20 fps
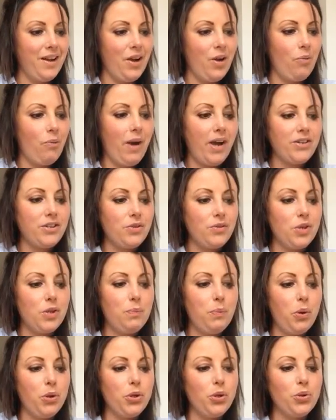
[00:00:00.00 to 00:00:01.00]
Why don't you
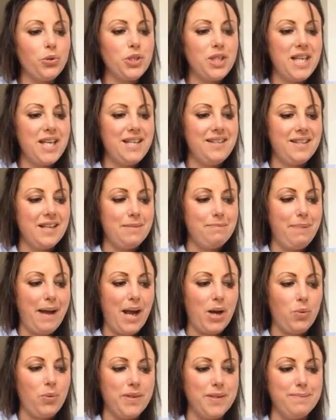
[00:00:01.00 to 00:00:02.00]
put your teeth in
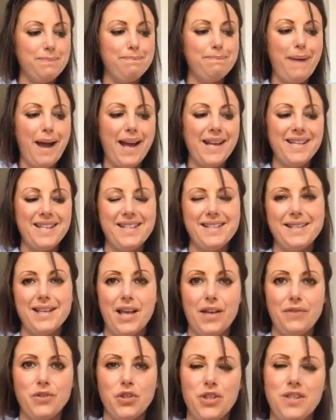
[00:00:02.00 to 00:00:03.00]
backwards and bite
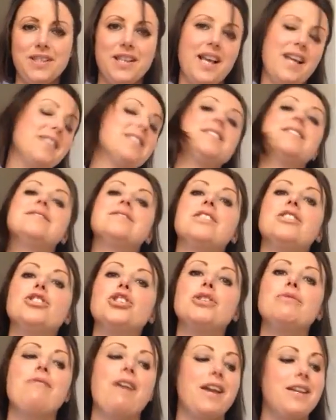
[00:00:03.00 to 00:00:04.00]
yourself, she said, and
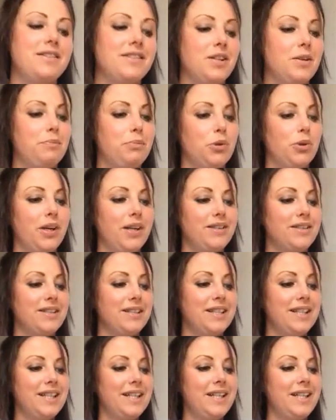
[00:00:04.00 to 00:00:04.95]
she raised her bucket.